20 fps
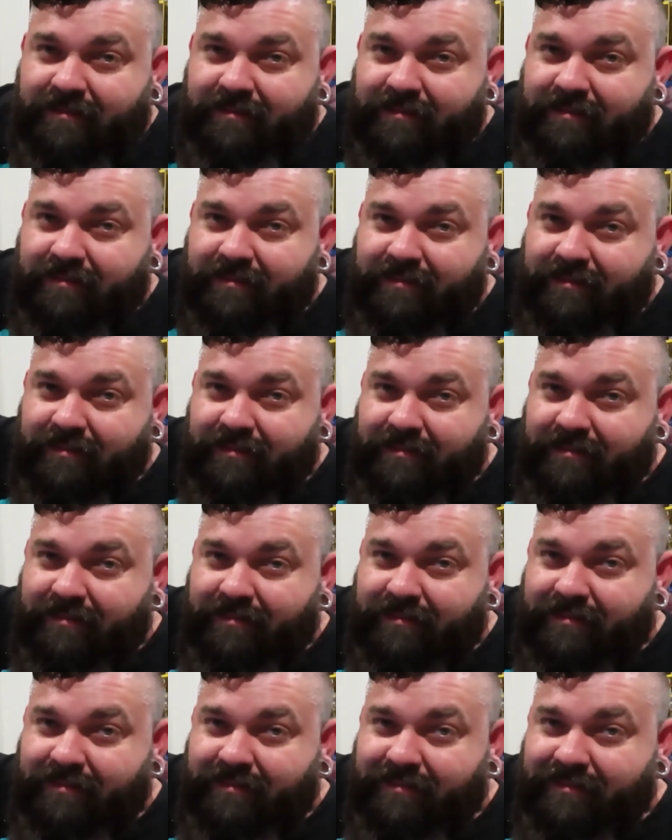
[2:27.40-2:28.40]

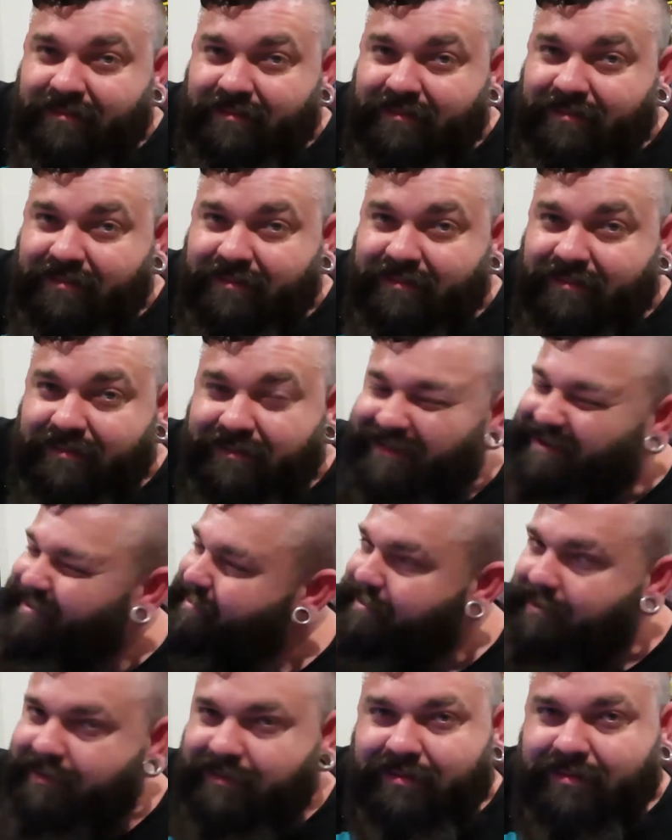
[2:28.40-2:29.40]

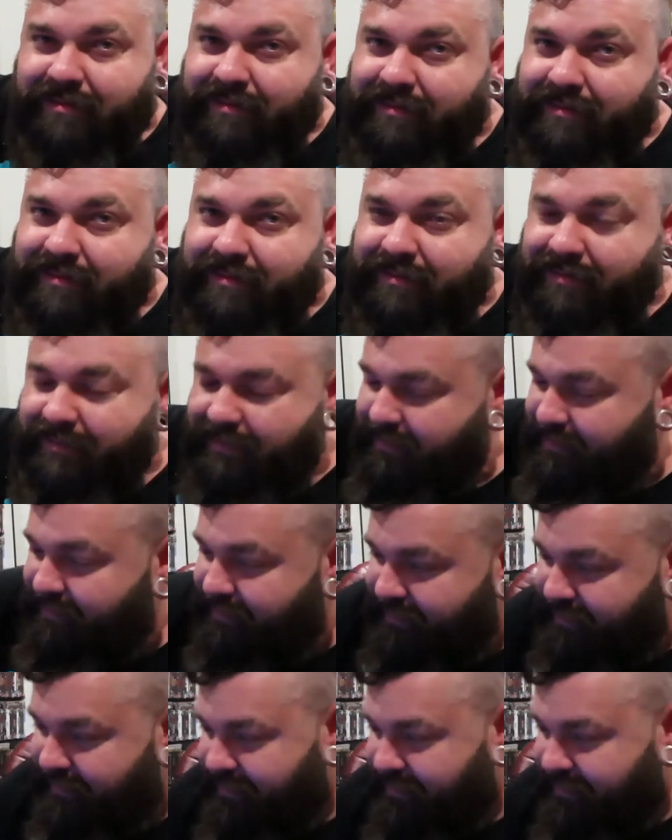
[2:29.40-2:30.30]
(no one is talking)